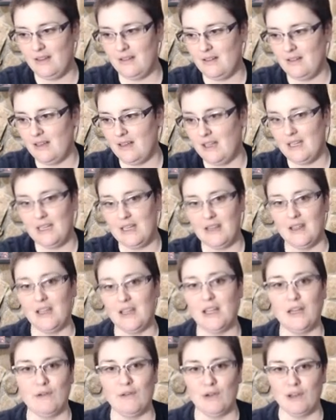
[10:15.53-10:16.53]
anything
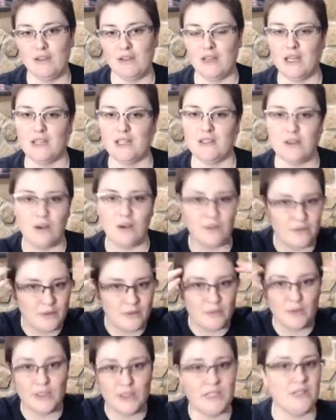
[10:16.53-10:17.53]
and everything, it's all
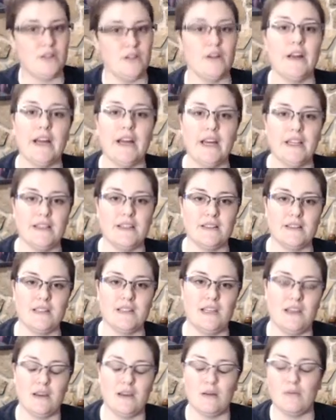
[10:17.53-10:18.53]
from within your head as a
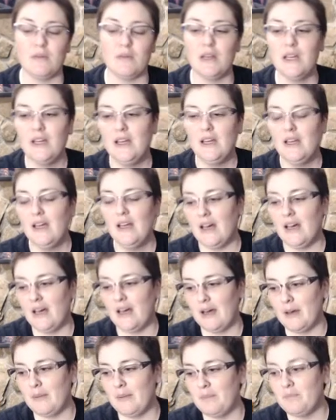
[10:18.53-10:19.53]

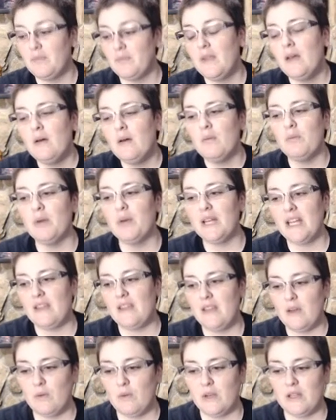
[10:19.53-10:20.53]
DM. But I
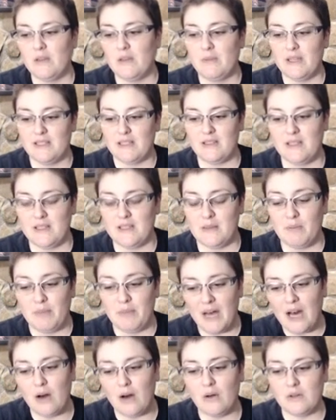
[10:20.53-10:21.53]
think one of the best things
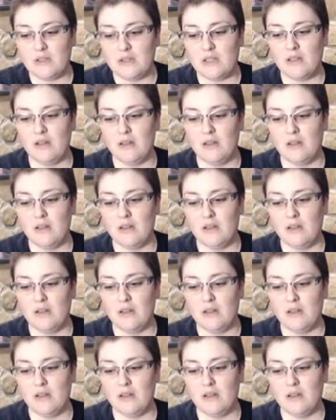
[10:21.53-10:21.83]
about